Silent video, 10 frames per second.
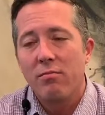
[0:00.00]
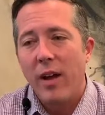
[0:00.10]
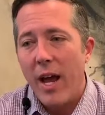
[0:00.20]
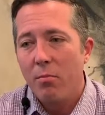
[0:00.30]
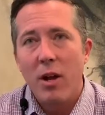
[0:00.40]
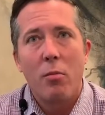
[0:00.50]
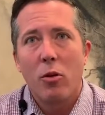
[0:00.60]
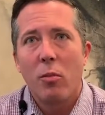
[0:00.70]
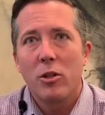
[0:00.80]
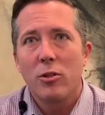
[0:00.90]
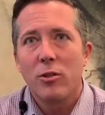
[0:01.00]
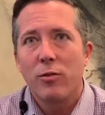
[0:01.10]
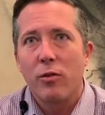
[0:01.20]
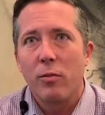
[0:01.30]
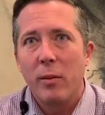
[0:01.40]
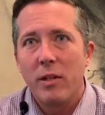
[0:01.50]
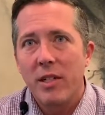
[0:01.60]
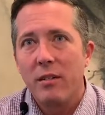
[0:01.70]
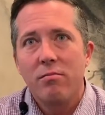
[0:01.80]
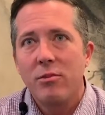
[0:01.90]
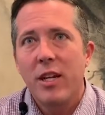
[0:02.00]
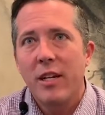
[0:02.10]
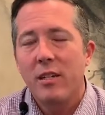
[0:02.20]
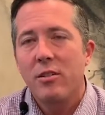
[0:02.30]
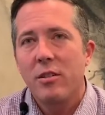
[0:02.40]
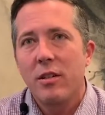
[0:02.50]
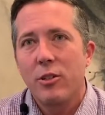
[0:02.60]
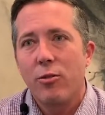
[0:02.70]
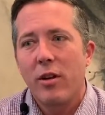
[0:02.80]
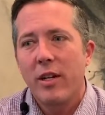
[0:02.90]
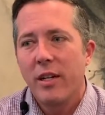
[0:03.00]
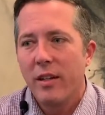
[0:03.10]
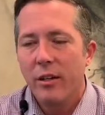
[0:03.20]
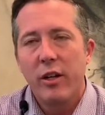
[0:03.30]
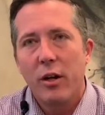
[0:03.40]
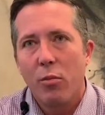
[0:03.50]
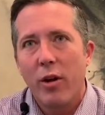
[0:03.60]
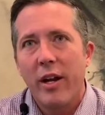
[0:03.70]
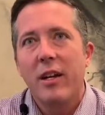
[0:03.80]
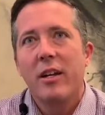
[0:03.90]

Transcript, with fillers: abdominal muscles for maybe 10 seconds straight and then you get a break